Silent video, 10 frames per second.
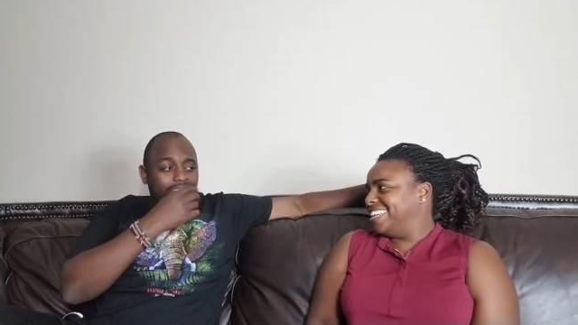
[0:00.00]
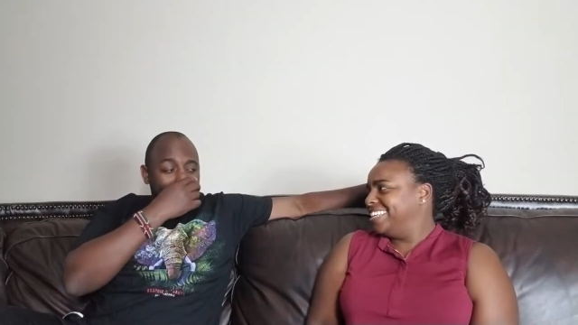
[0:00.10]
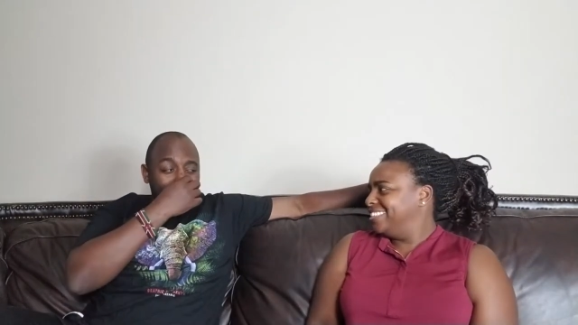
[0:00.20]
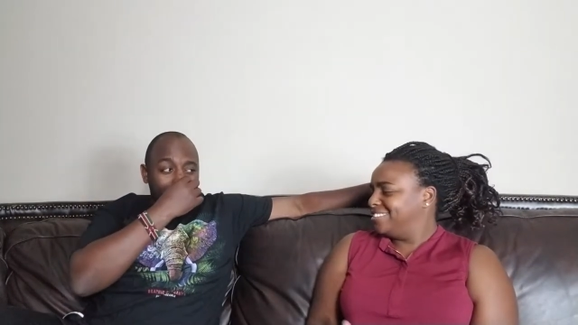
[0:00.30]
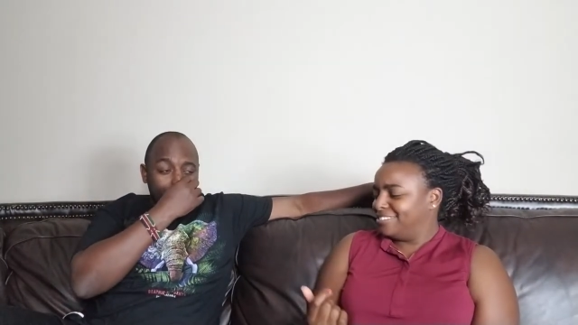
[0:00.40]
Speaker 1: I,
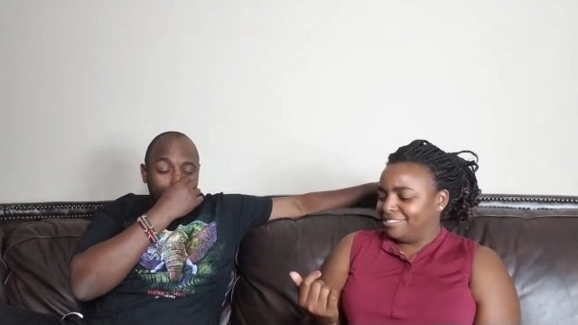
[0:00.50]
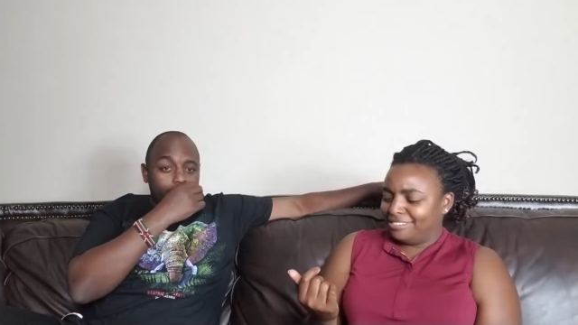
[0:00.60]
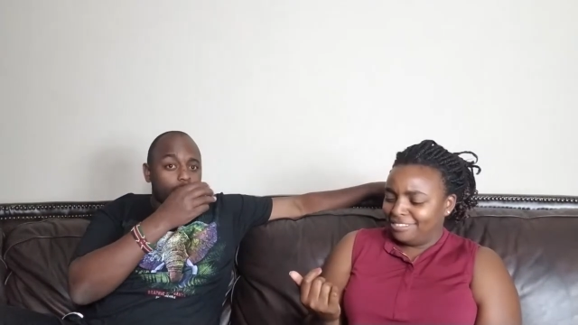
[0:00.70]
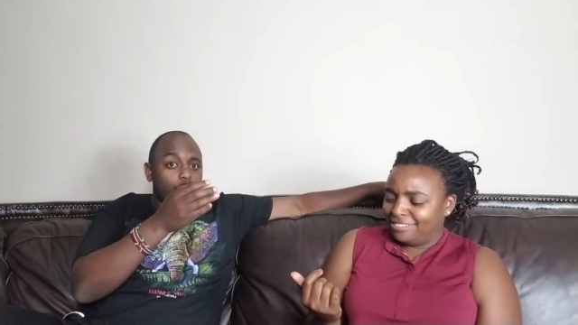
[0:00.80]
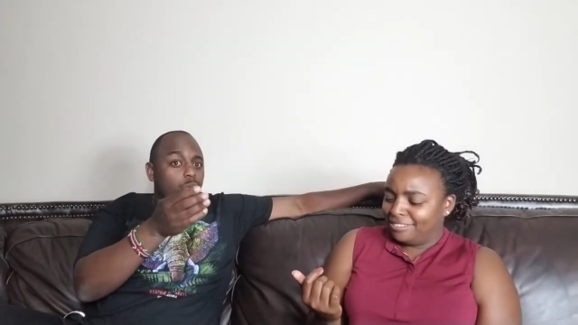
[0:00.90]
just want to
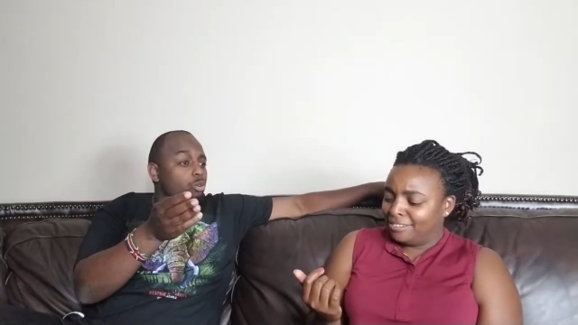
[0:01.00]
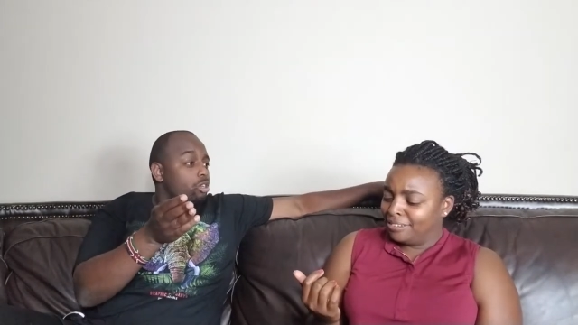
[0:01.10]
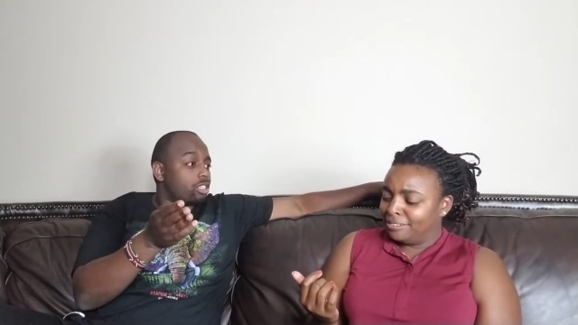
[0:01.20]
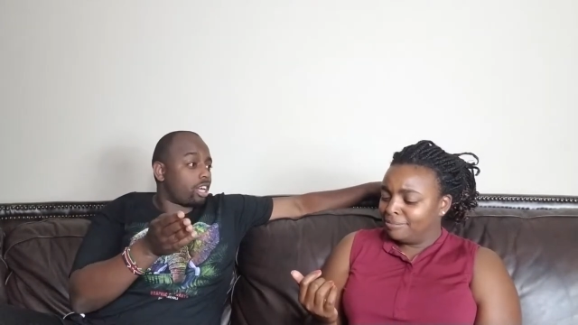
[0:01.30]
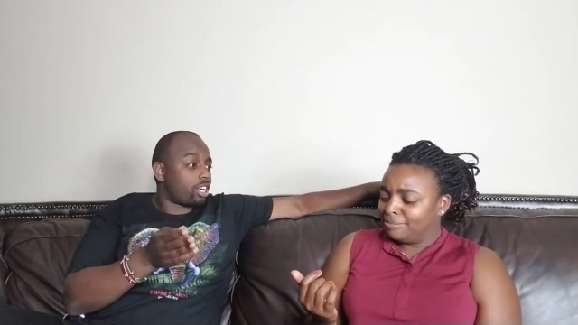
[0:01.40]
know who you're
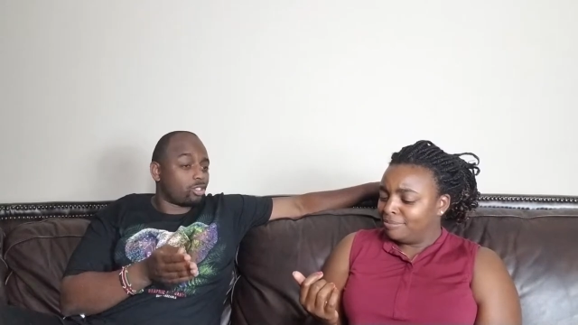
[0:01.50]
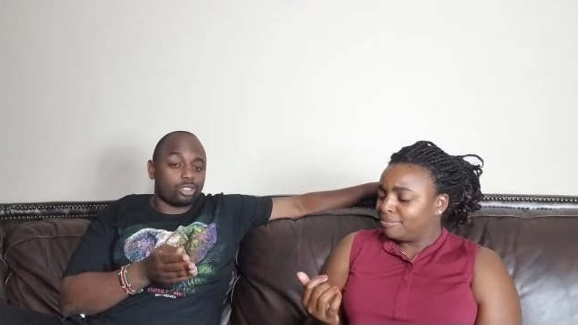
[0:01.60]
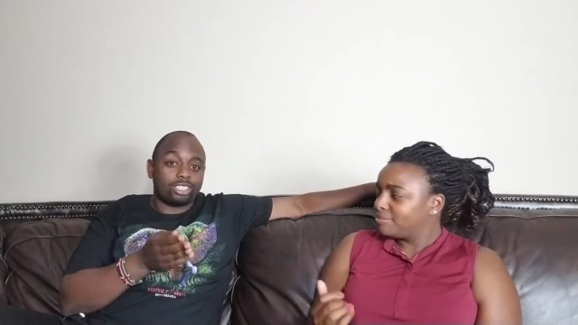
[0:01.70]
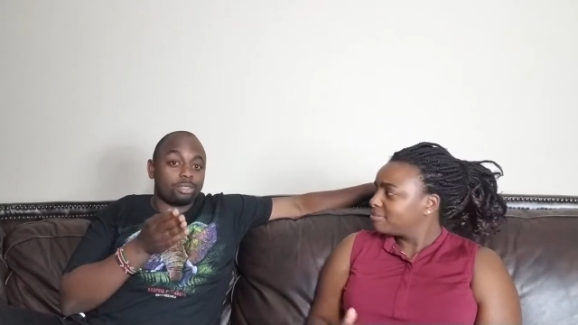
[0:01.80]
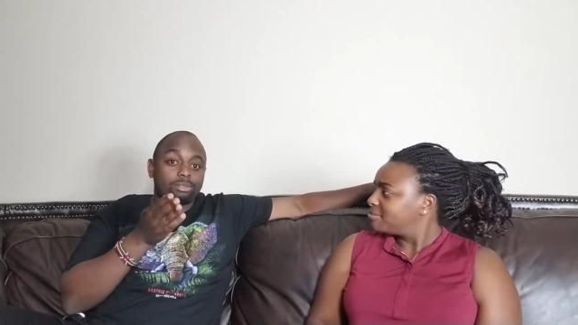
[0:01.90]
talking to. It
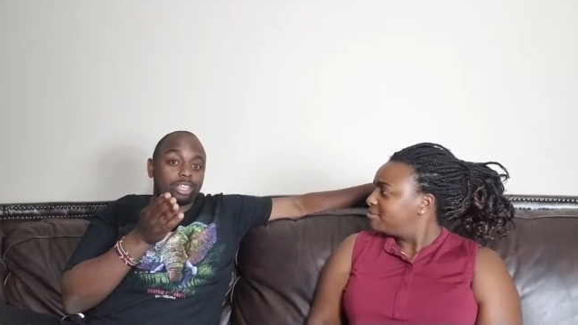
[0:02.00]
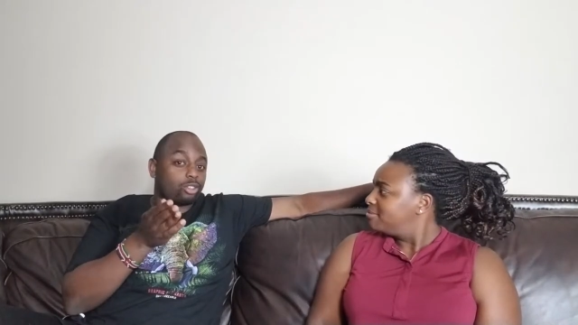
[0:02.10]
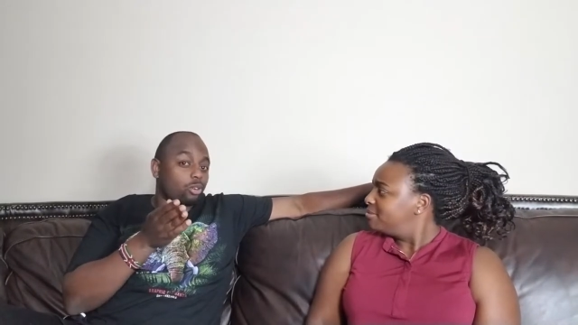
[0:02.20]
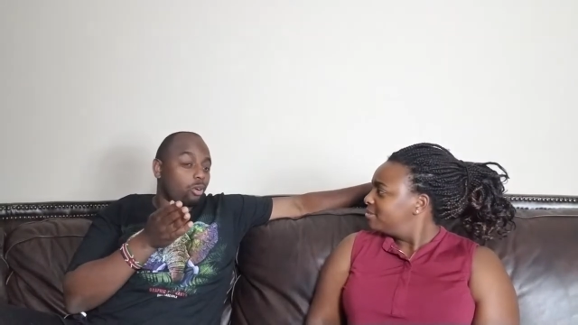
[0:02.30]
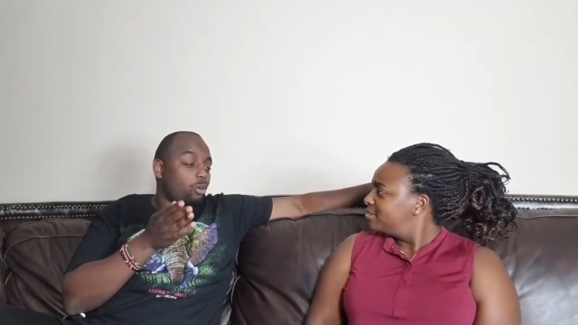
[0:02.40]
seems like
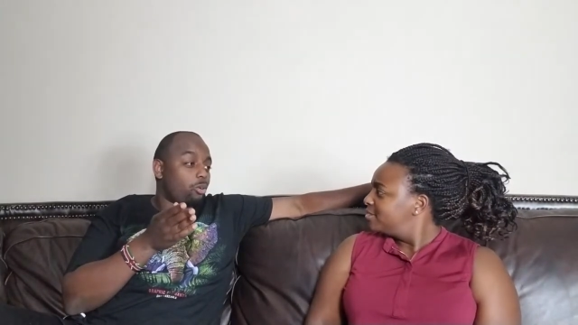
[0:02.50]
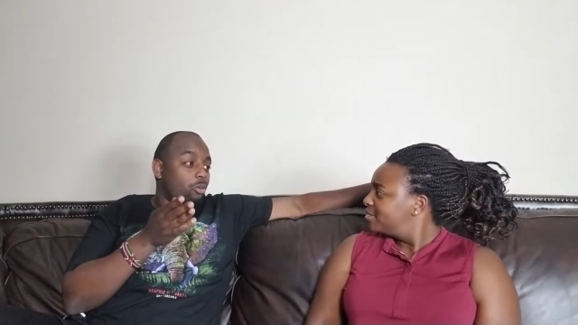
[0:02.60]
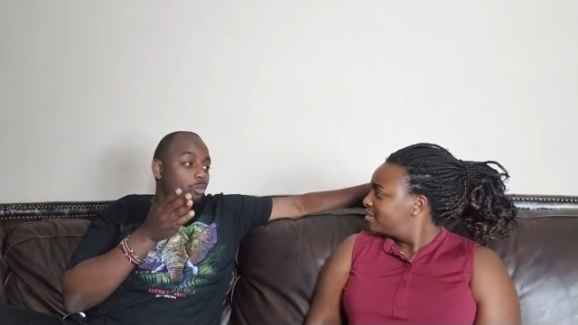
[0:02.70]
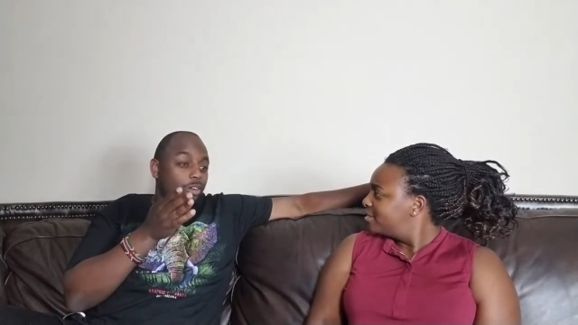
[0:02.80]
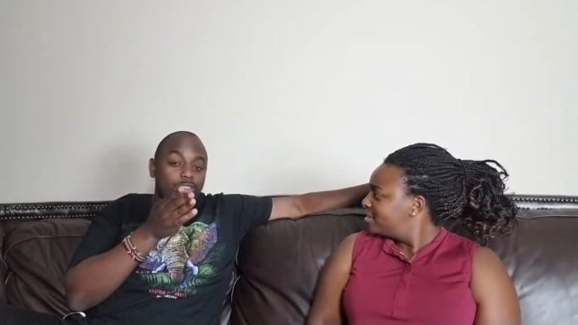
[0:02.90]
you owe
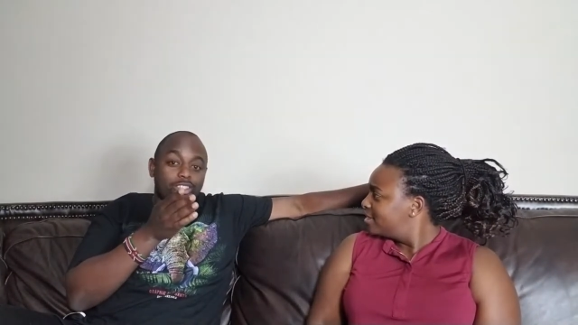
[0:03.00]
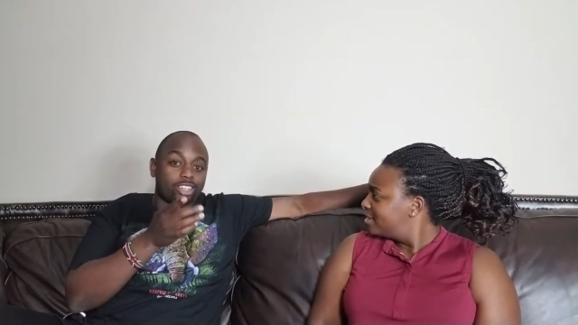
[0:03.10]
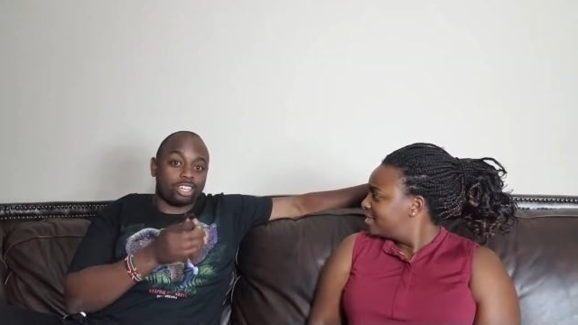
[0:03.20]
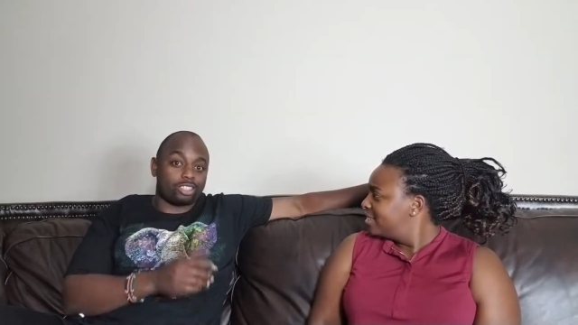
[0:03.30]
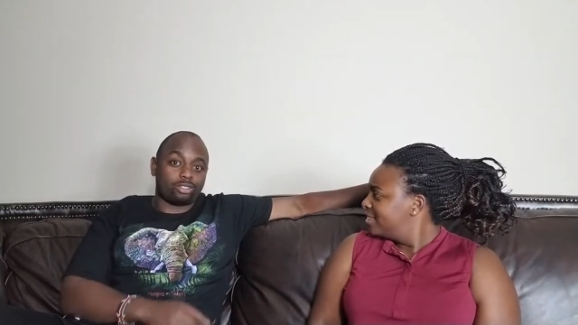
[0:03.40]
whoever you're
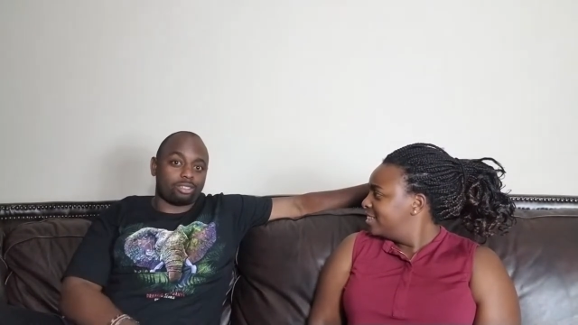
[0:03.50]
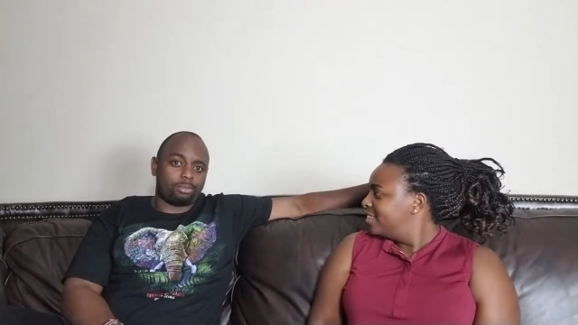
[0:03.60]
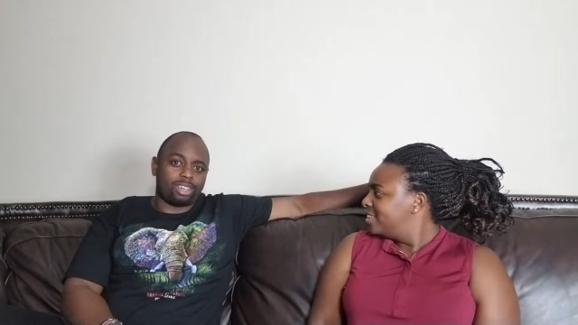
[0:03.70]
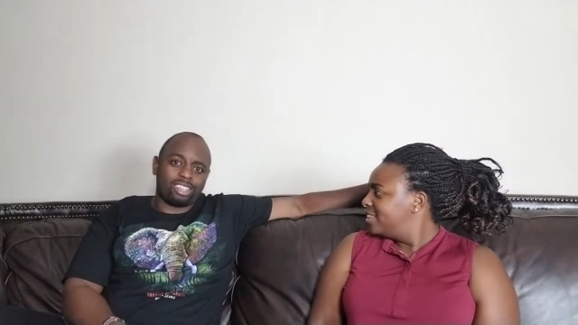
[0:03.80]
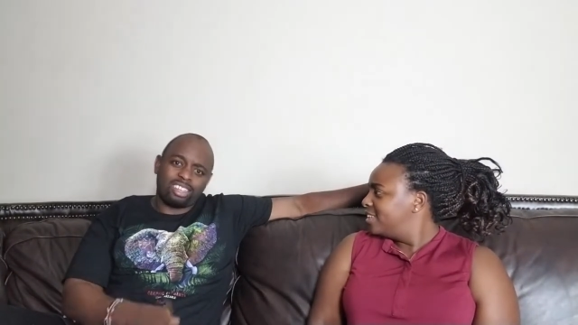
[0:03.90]
talking to some
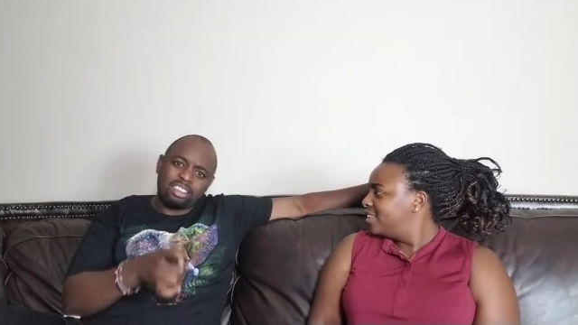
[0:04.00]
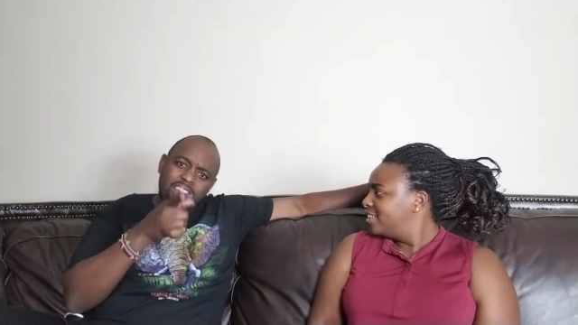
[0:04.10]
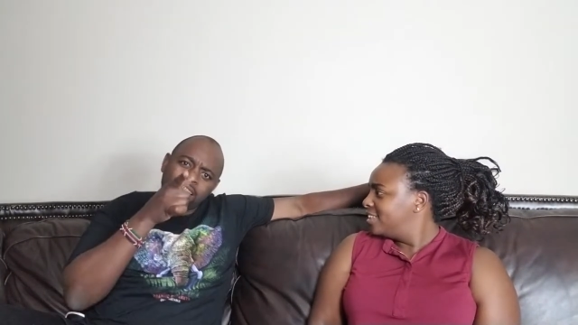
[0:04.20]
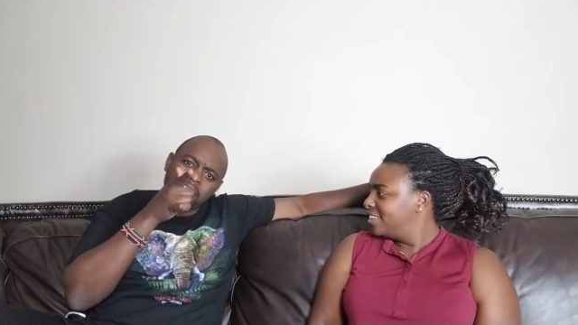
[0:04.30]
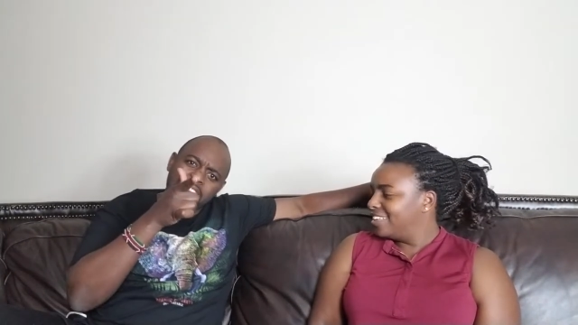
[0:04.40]
money.
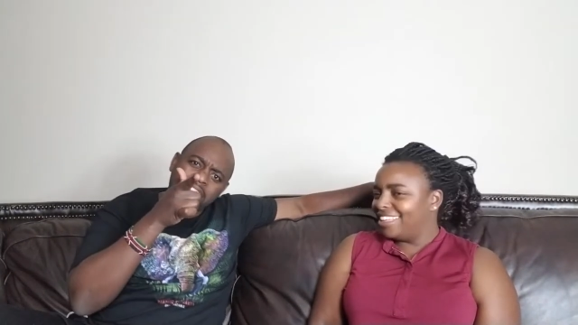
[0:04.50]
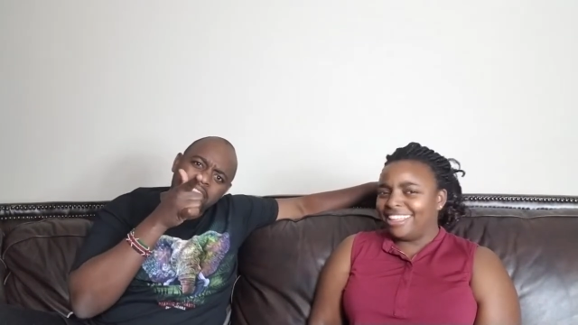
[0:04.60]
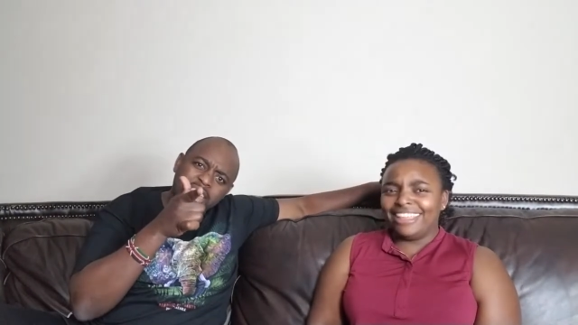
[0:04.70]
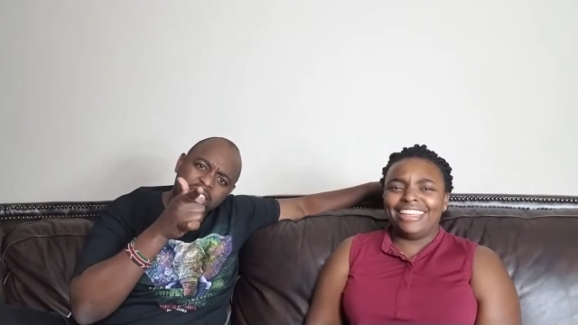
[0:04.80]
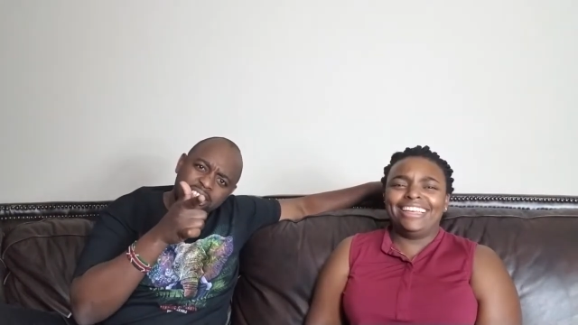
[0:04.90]

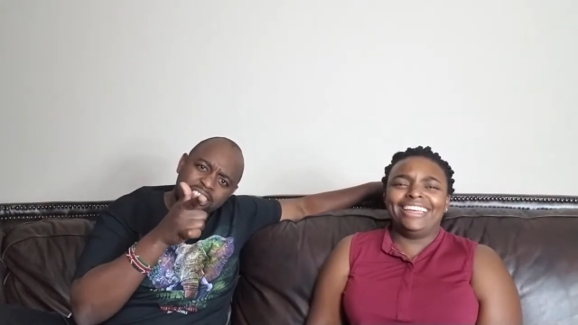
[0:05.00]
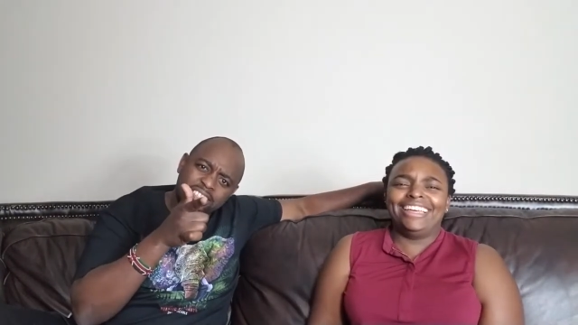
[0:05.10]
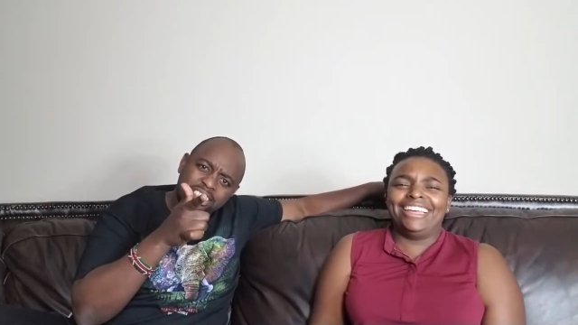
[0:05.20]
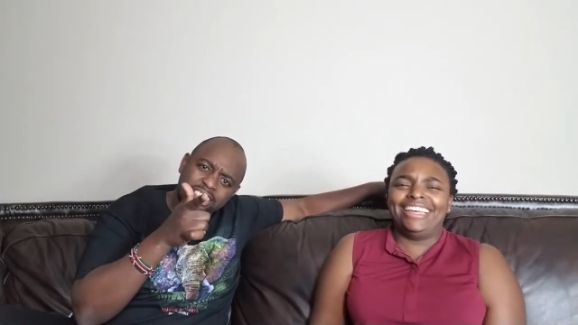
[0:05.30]
Ladies.